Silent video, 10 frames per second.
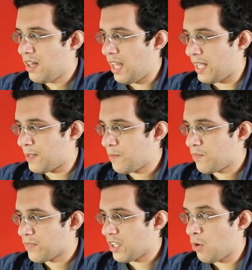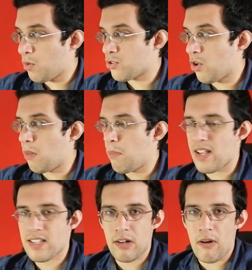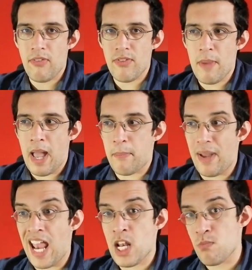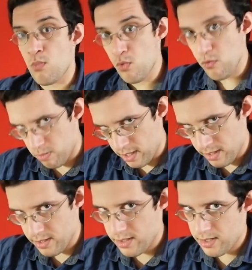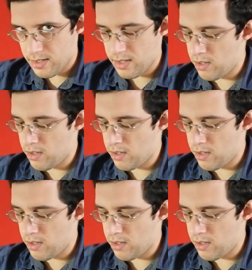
like it was all based around the map and movements,